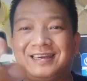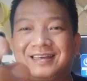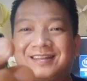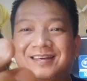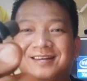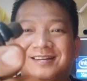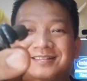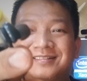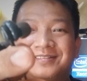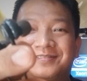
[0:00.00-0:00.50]

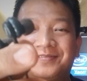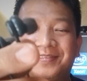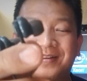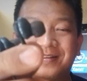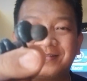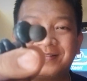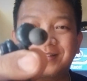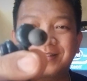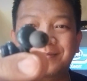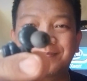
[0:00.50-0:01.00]
has a
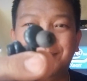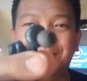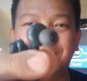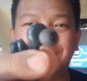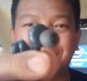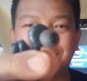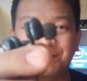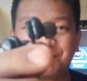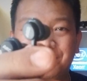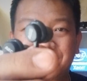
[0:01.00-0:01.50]
very
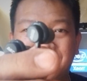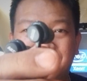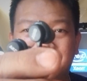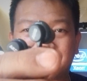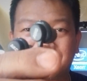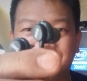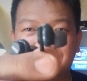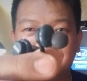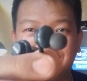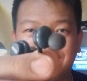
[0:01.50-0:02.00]
small
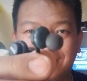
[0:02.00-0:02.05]
speaker